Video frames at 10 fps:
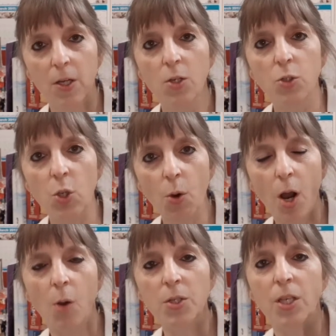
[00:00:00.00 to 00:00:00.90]
So you
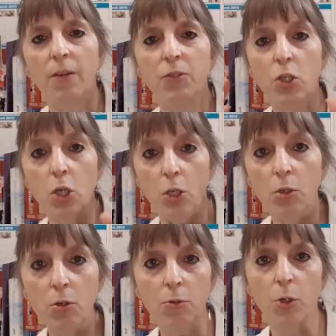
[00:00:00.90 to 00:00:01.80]
always have
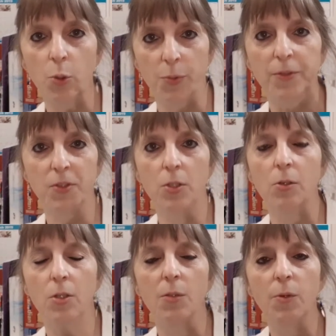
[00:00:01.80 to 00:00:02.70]
2 groups of
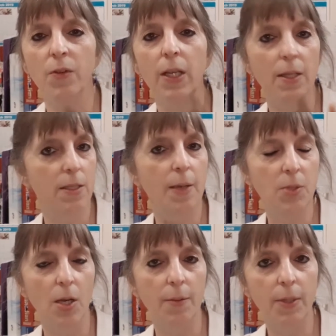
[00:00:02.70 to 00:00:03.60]
students moving at the same
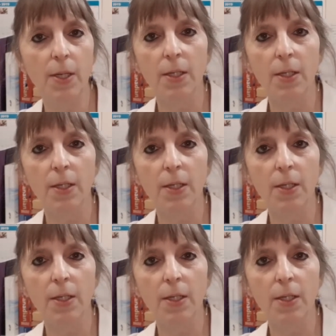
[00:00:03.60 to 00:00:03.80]
time.